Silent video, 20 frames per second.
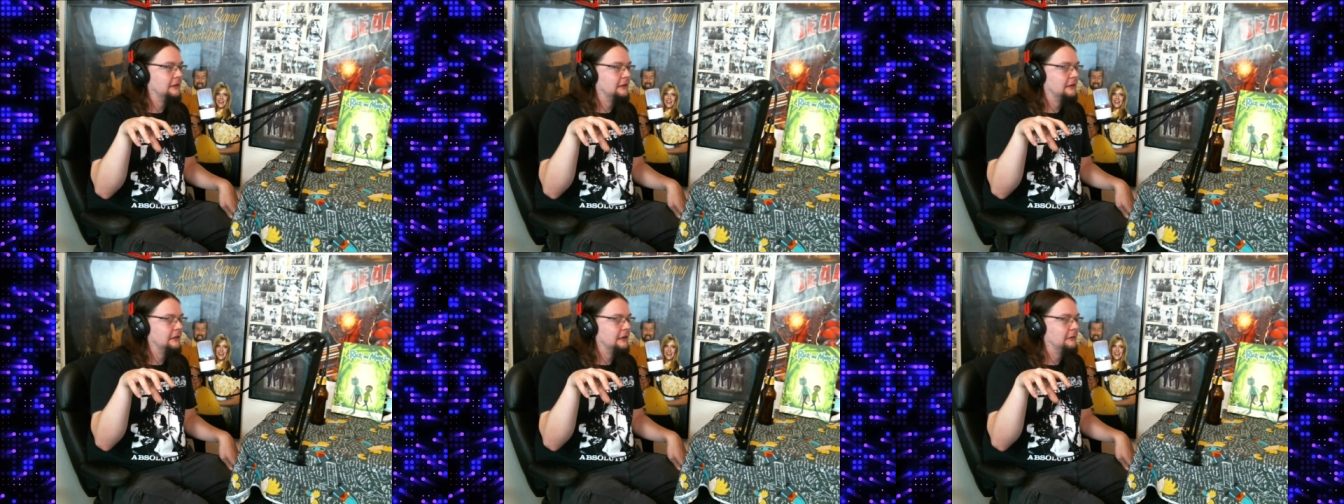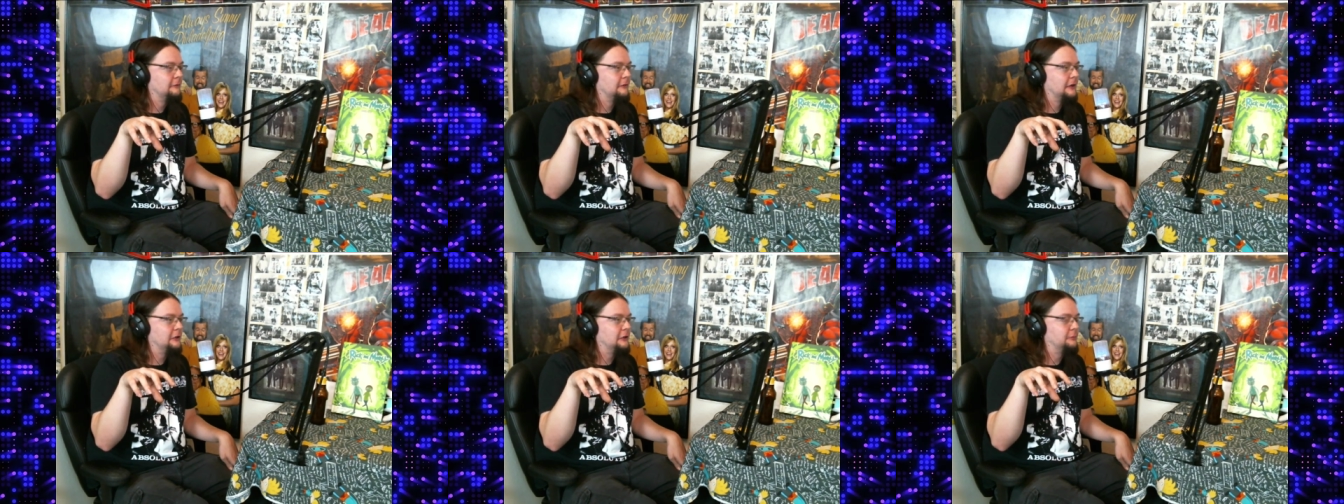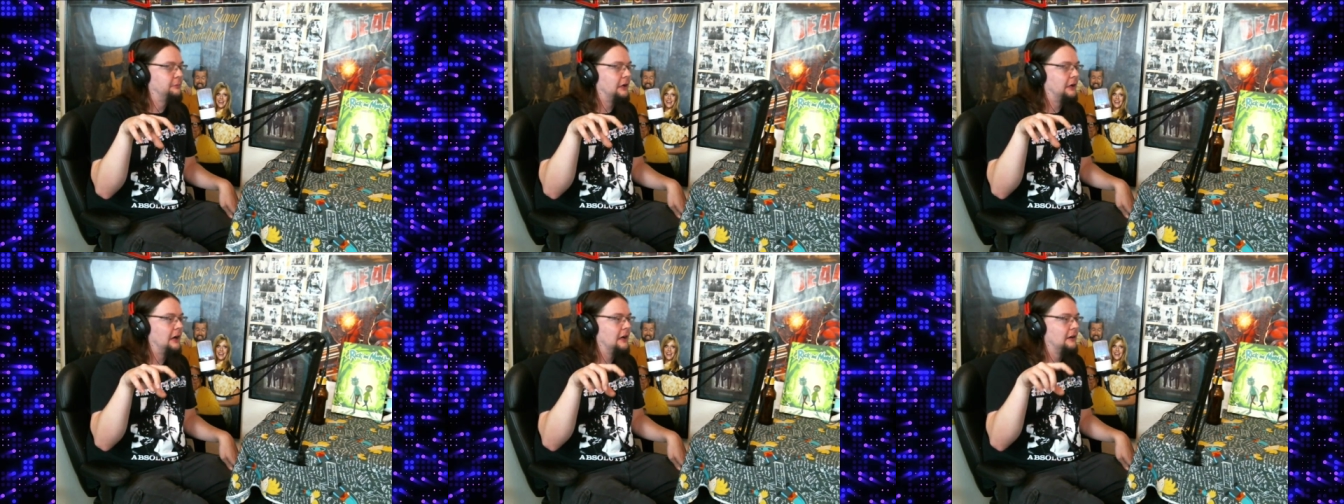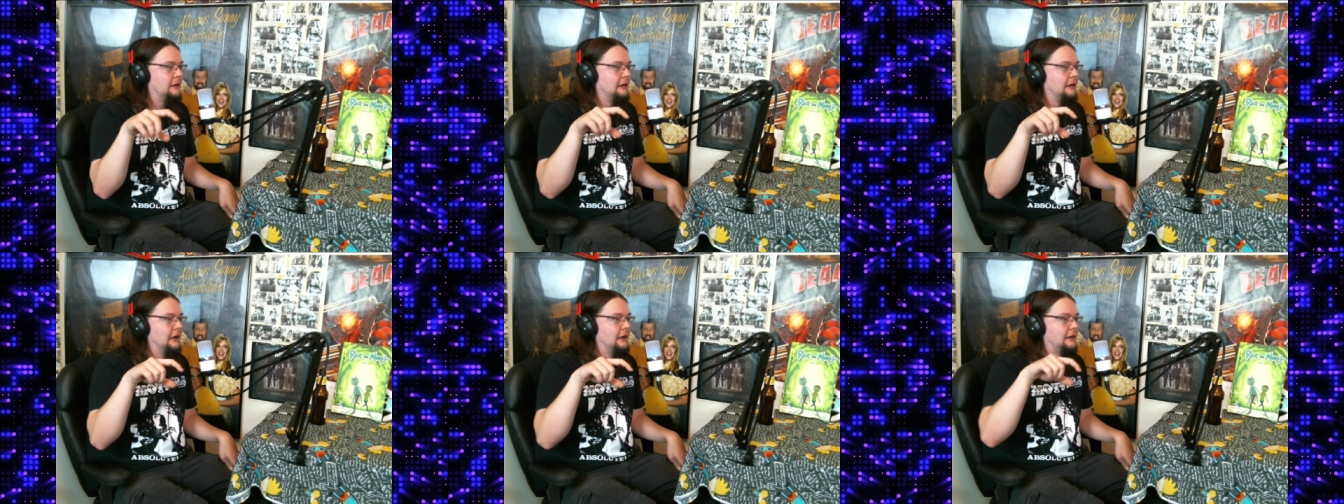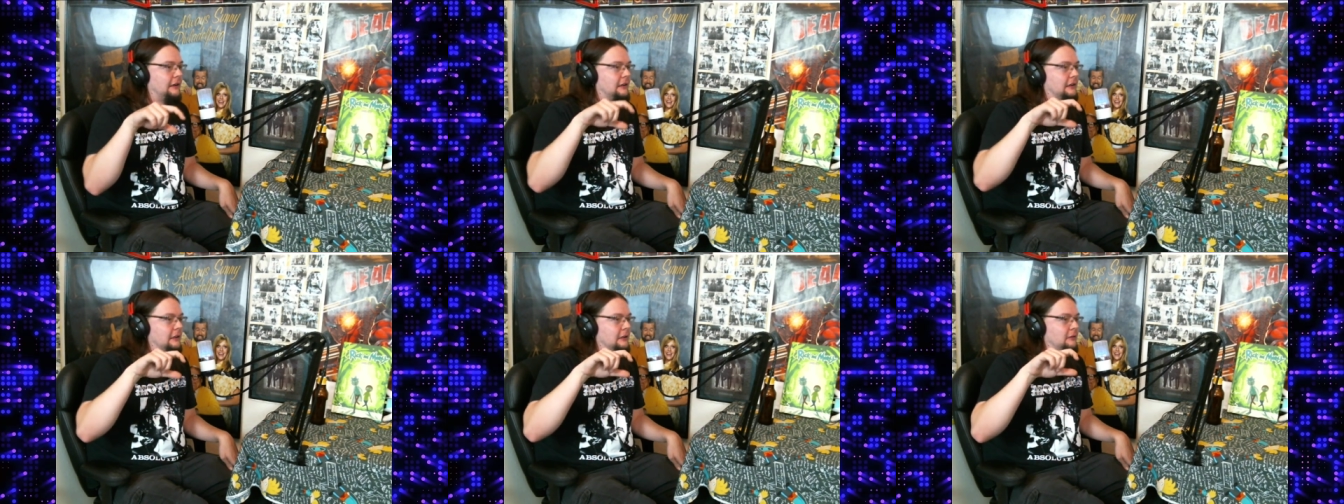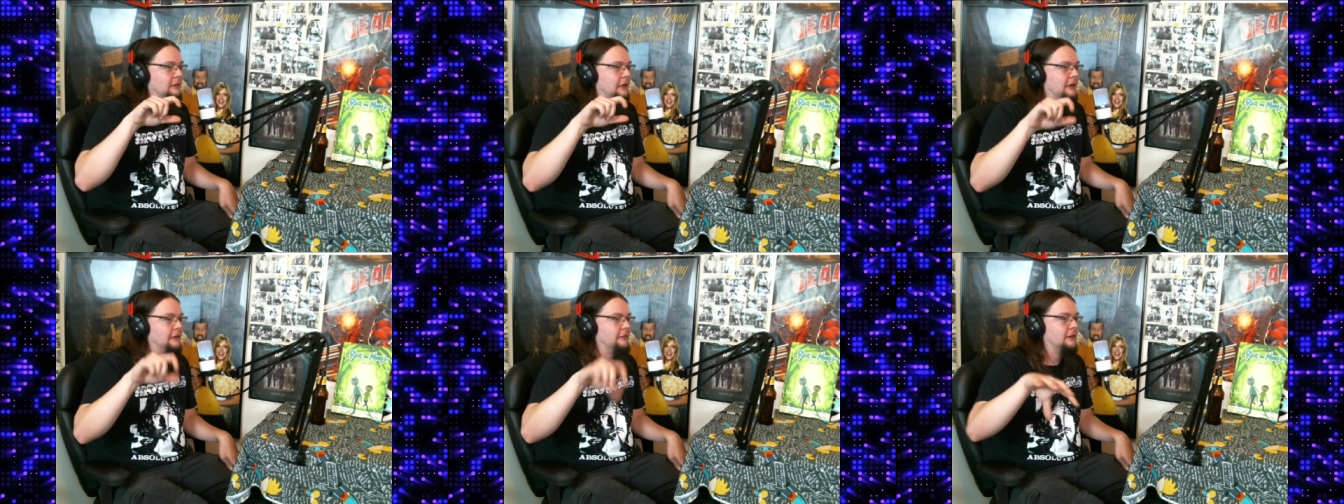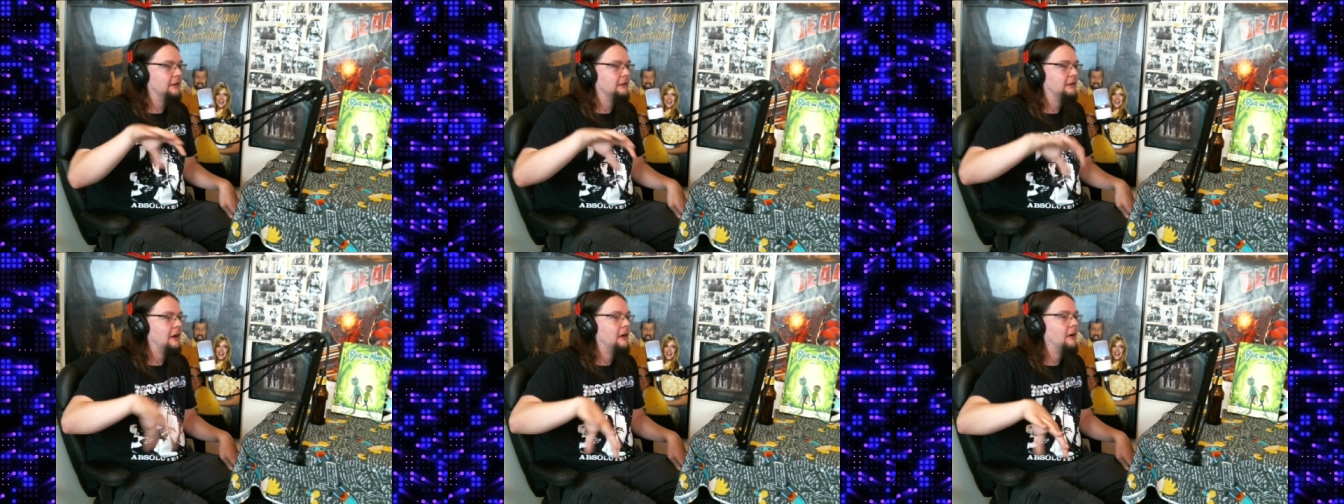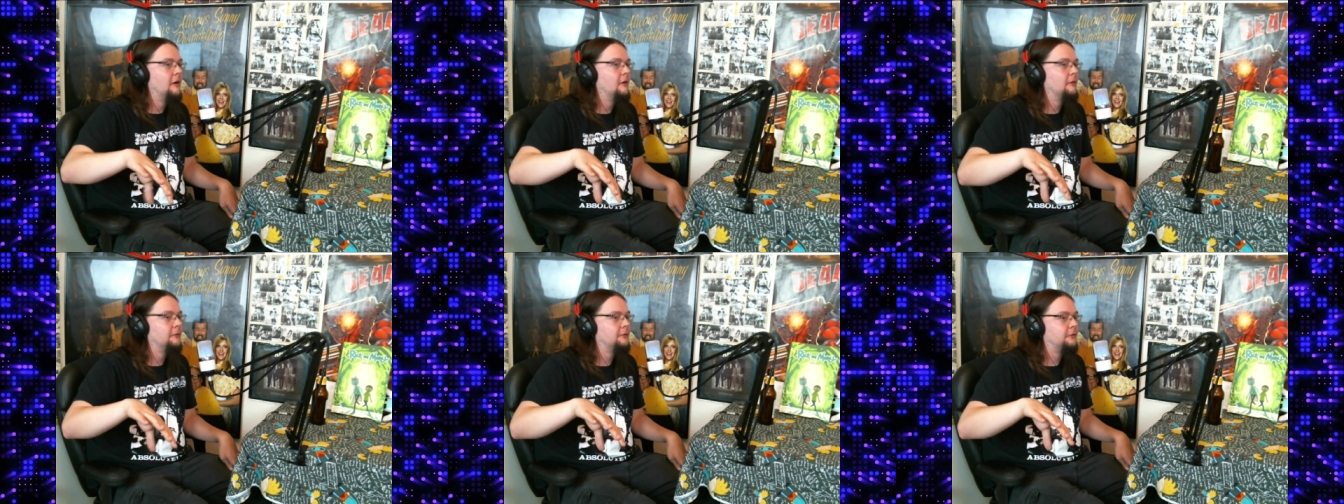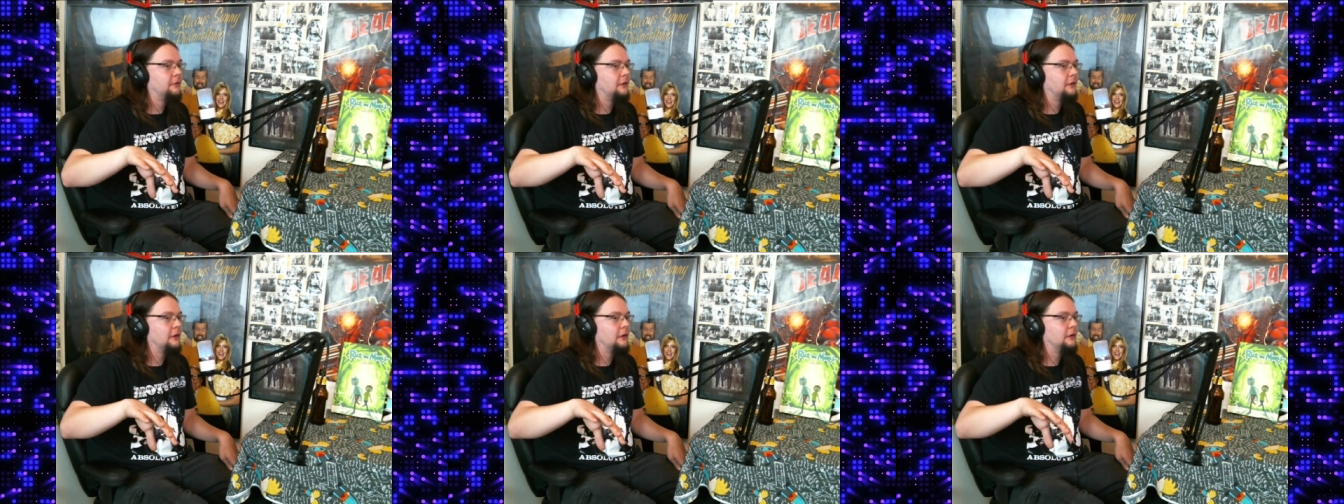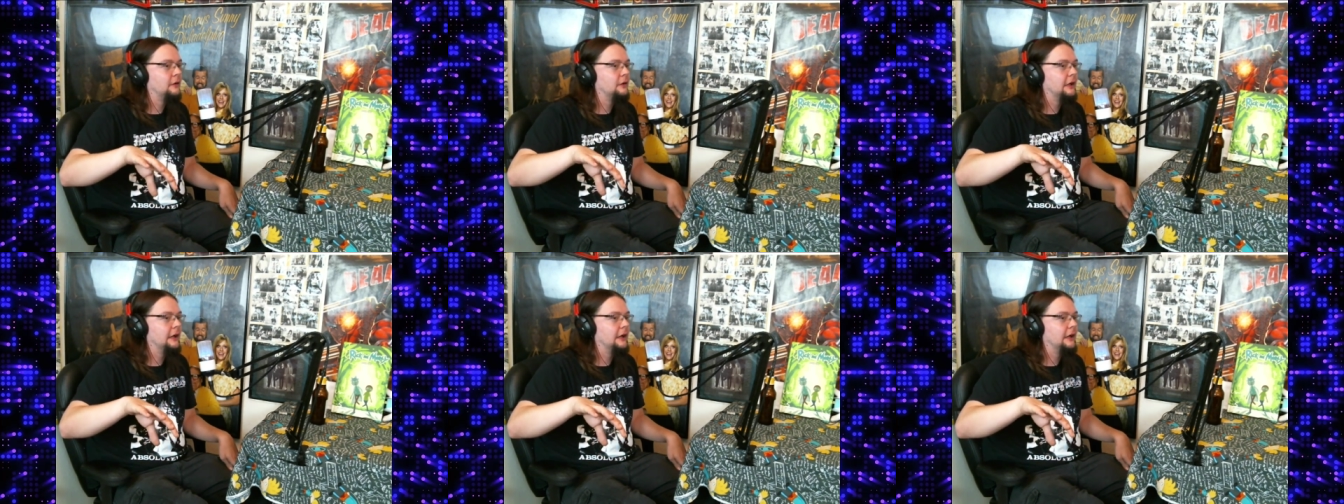and when you bottle it, you leave it alone for